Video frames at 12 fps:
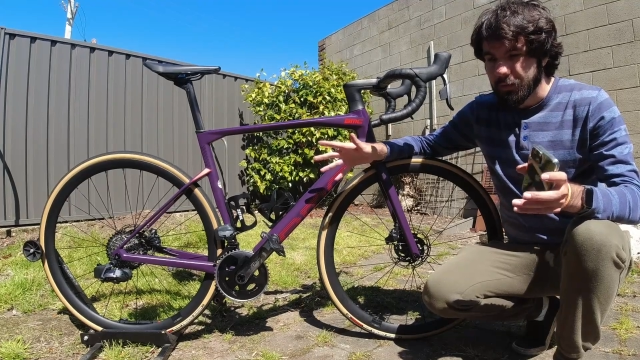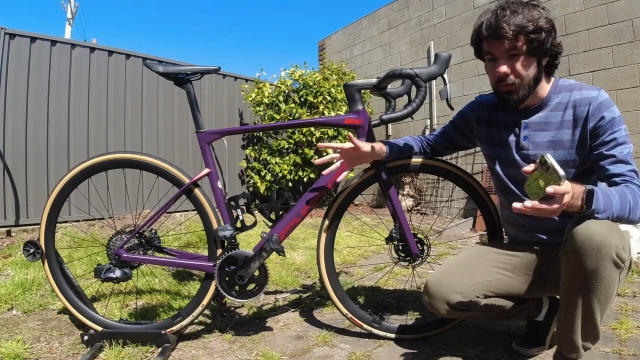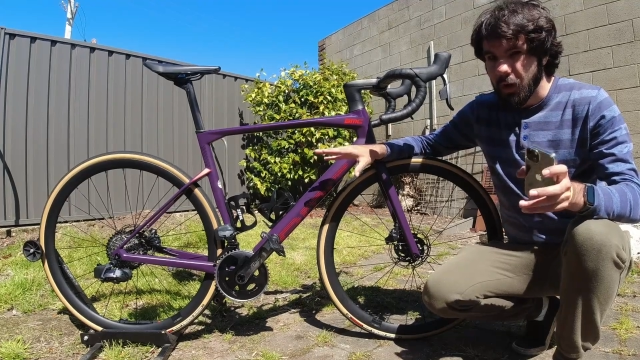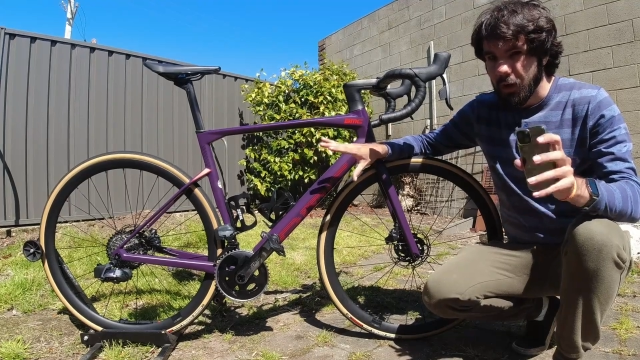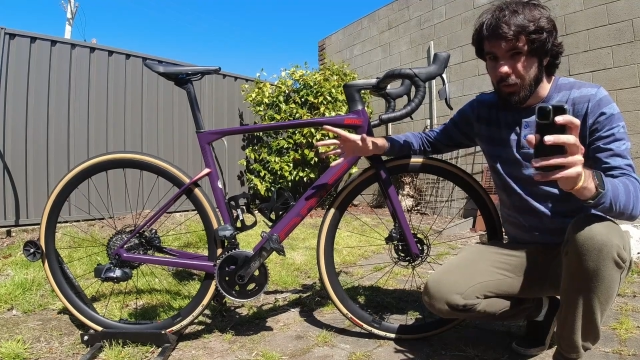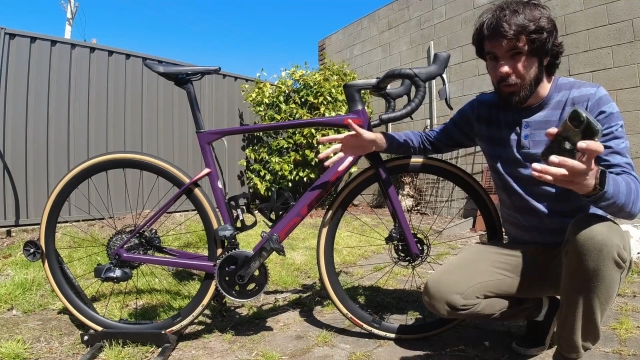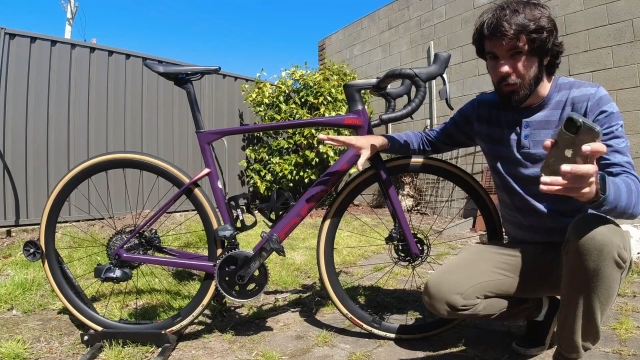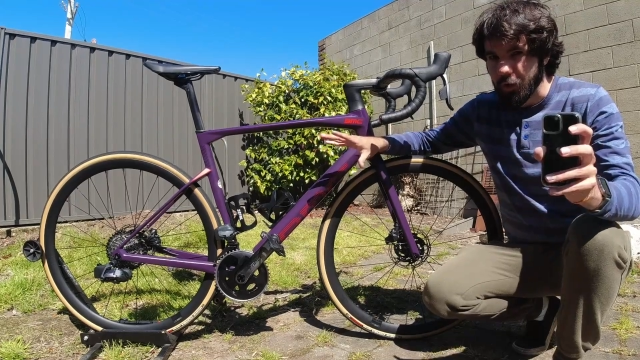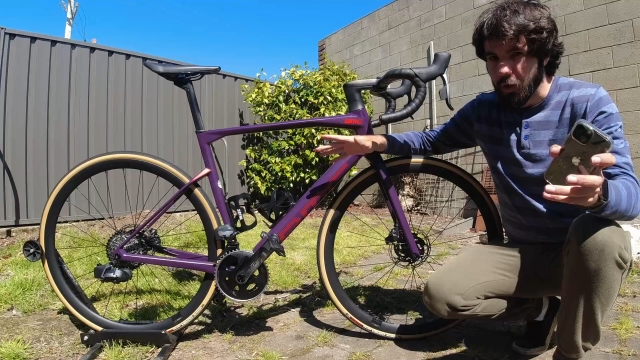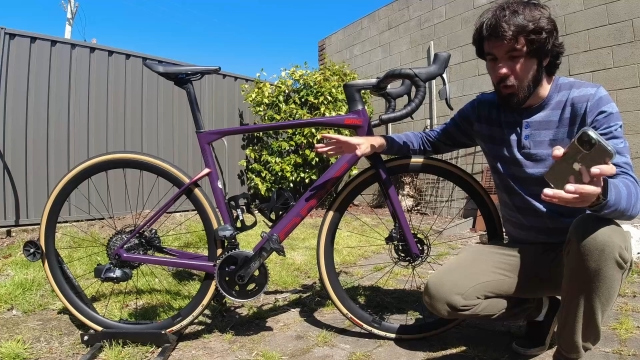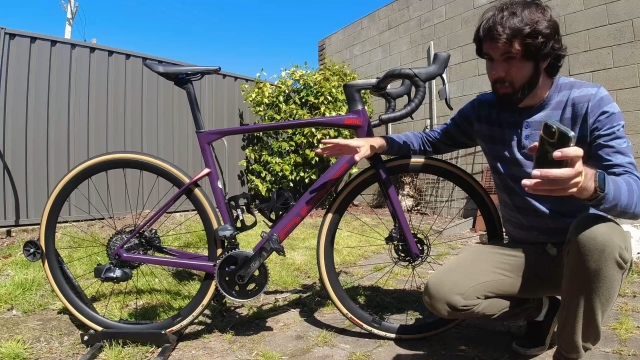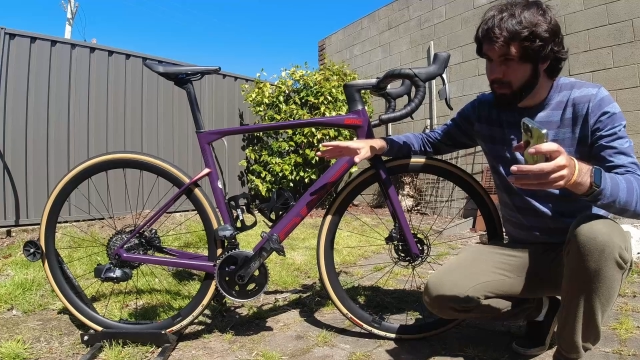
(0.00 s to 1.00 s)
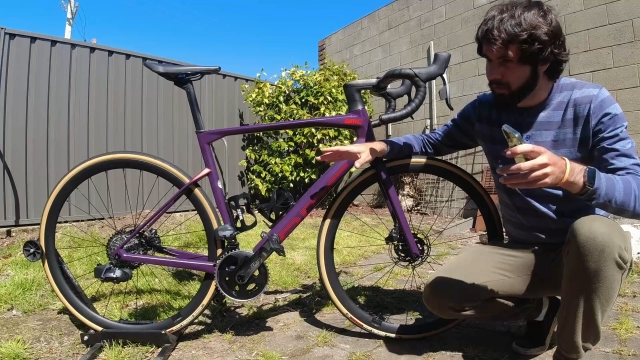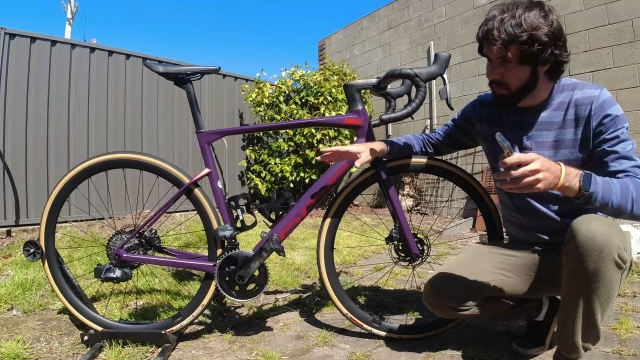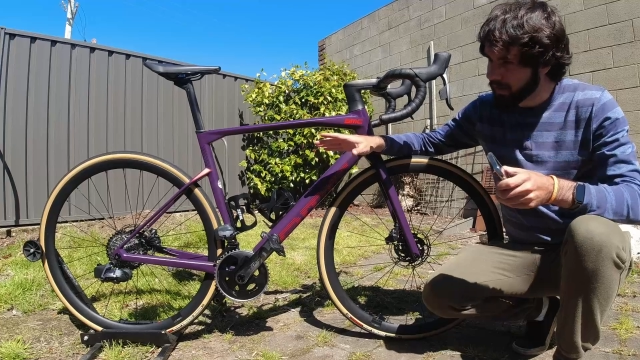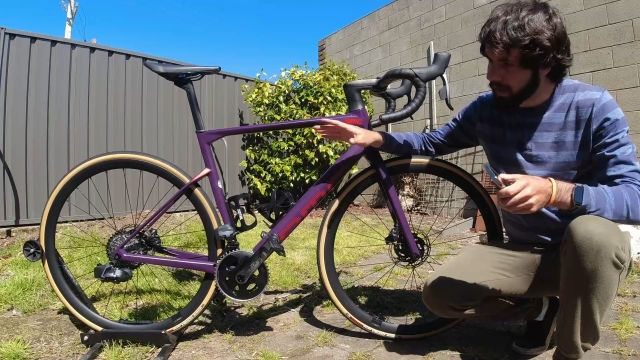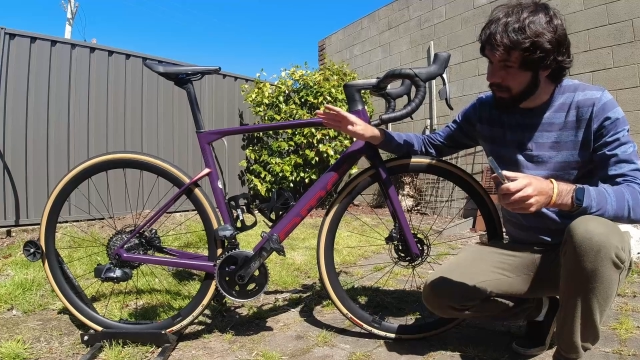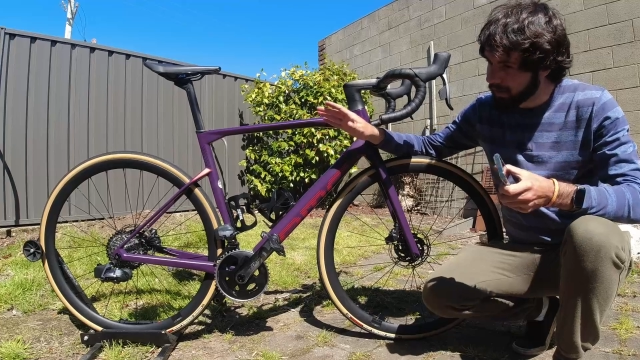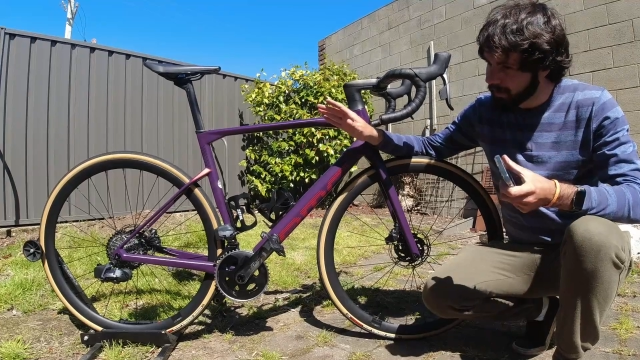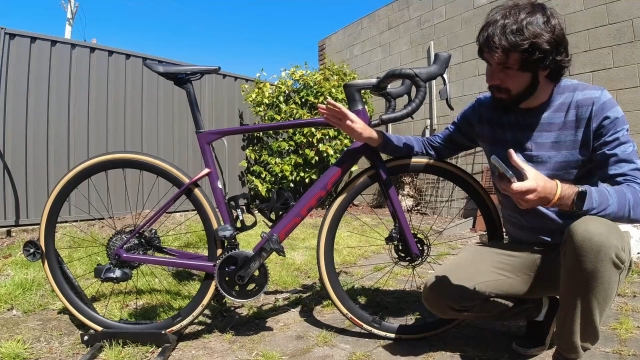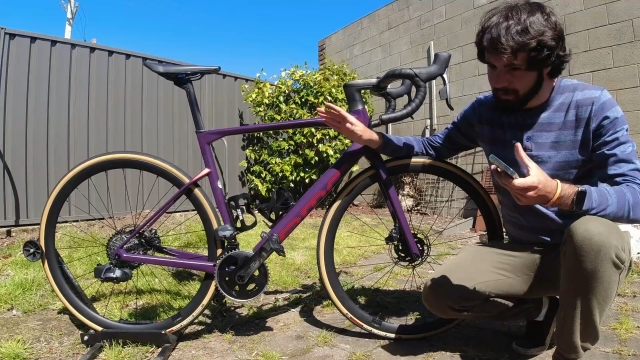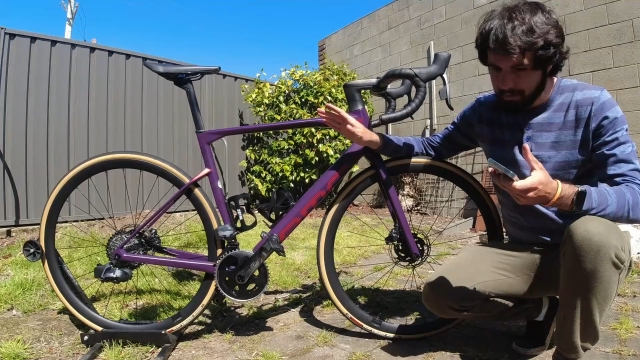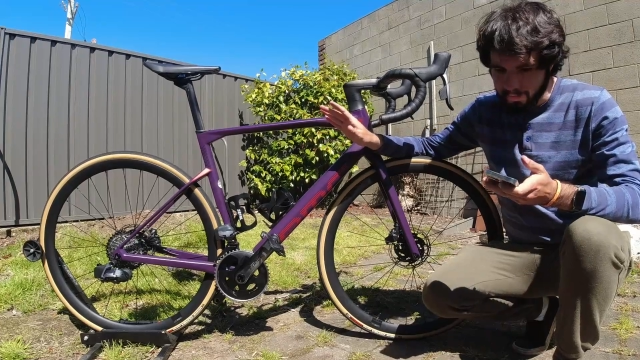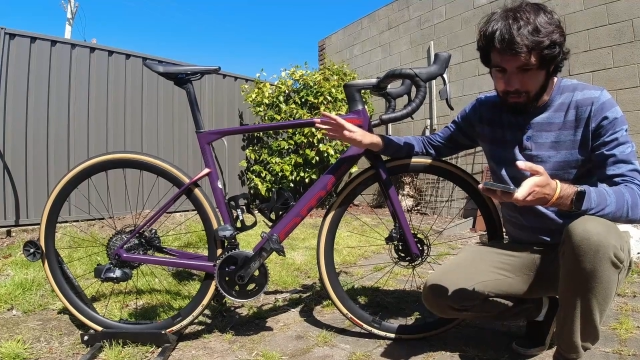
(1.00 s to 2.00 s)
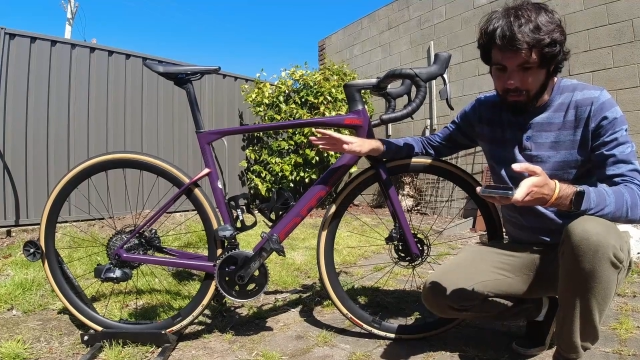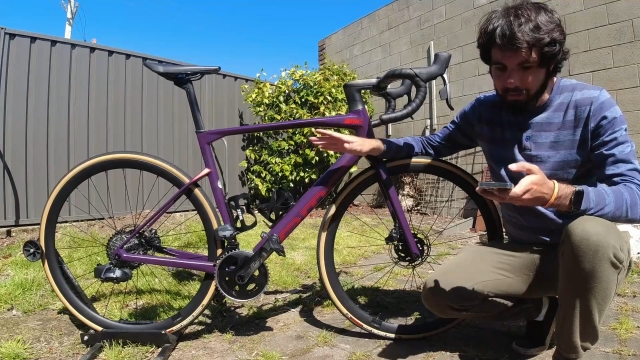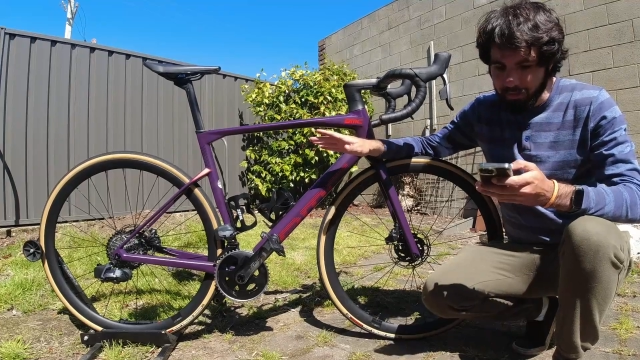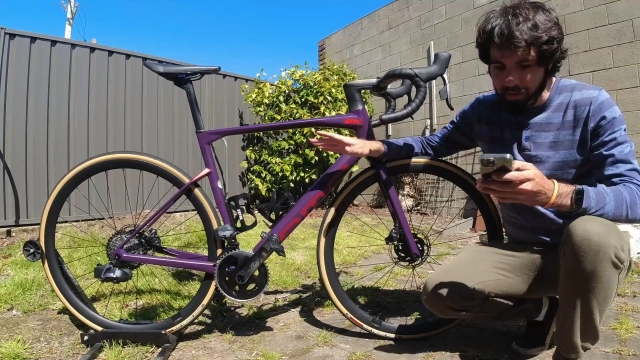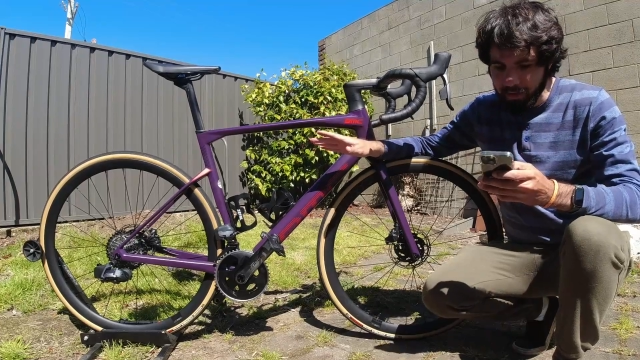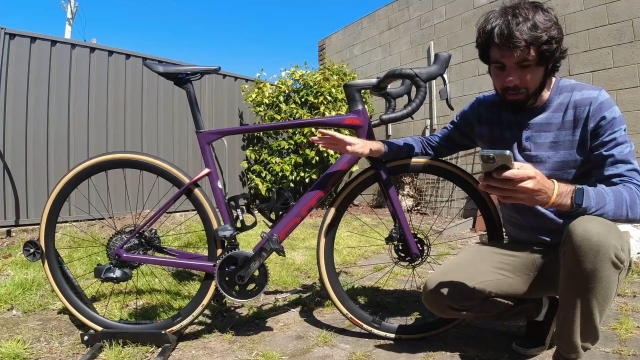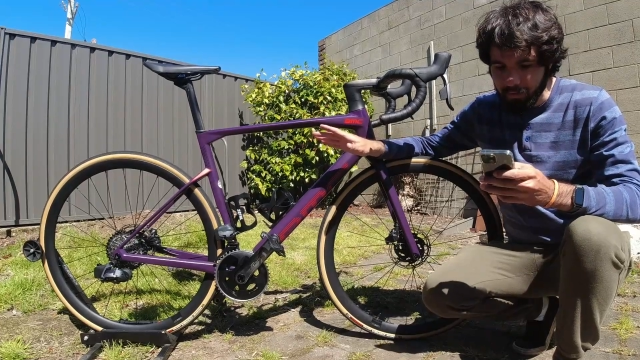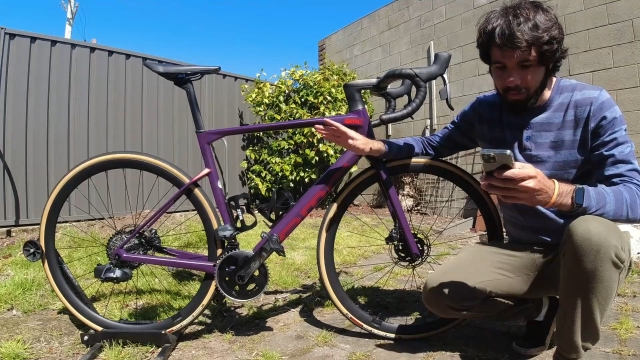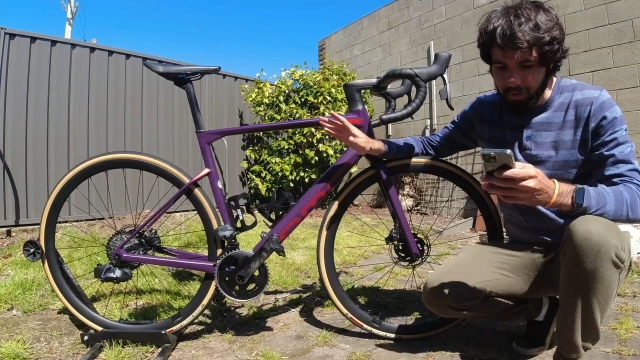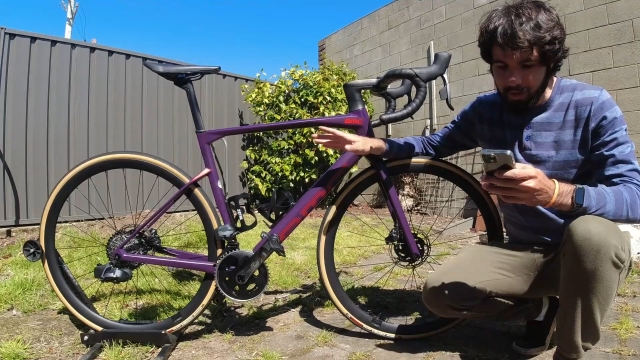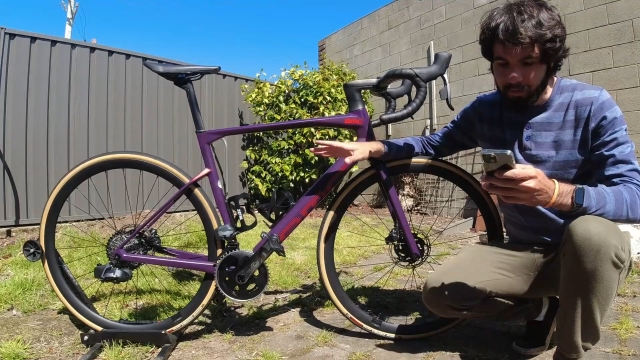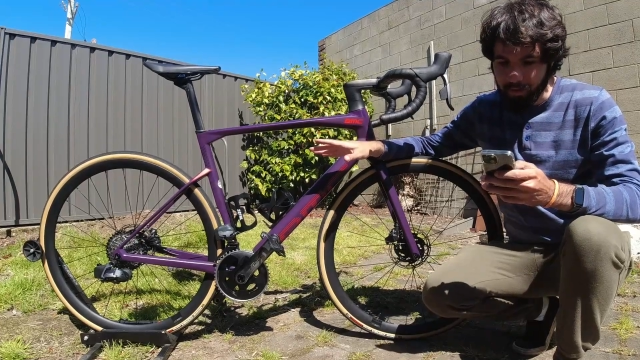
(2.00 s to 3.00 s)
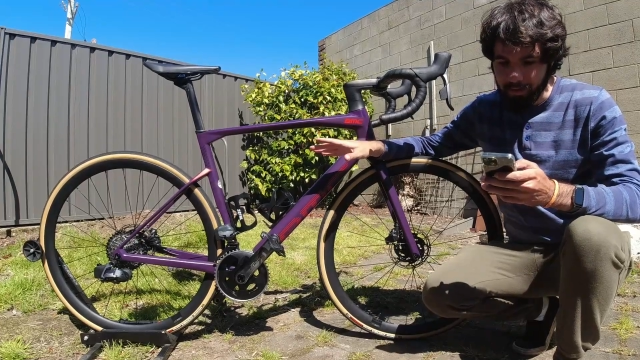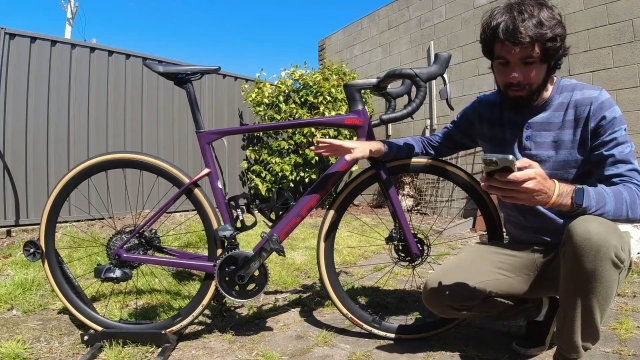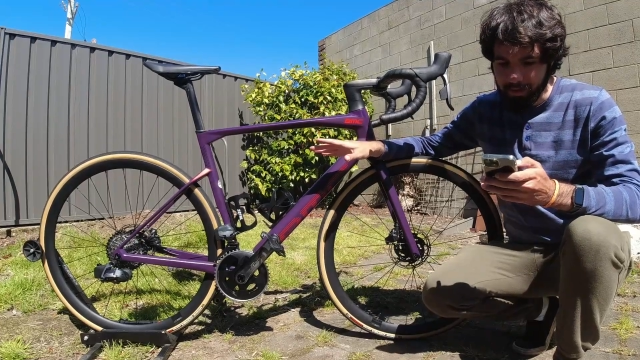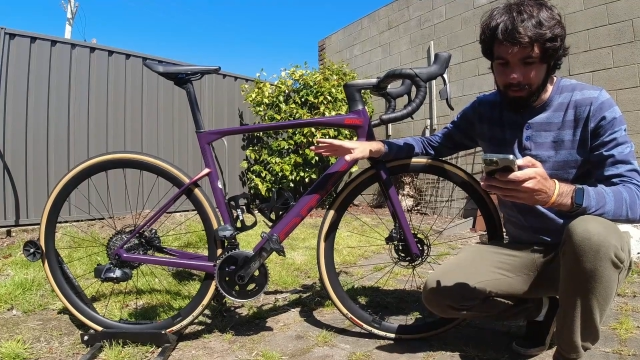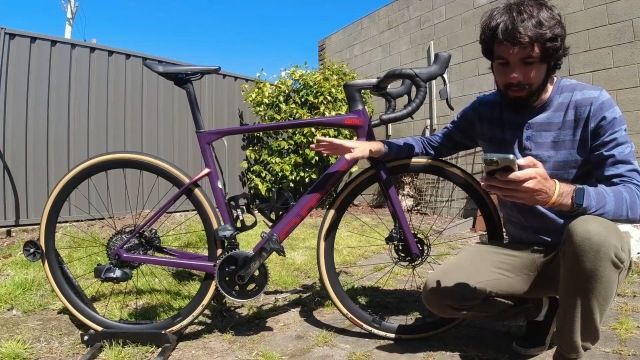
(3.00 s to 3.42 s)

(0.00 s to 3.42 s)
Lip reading: 500 kilometers on it, and it is the lovely,